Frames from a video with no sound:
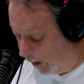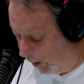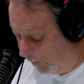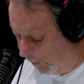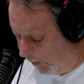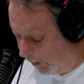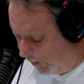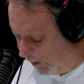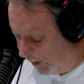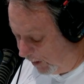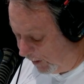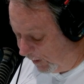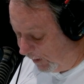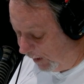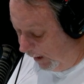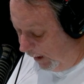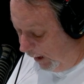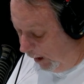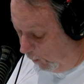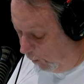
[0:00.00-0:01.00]
computers,
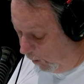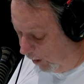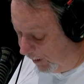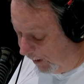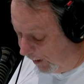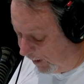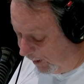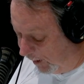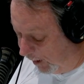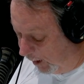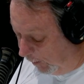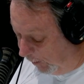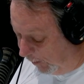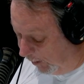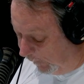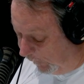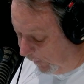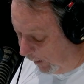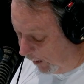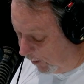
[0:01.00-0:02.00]
what does the
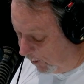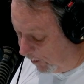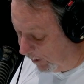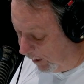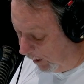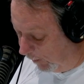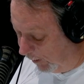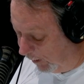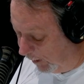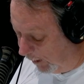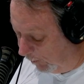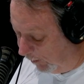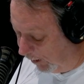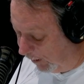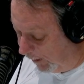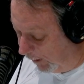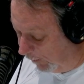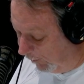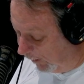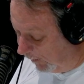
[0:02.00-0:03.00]
abbreviation
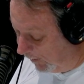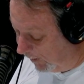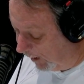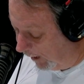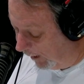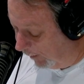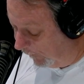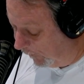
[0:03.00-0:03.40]
WWW stand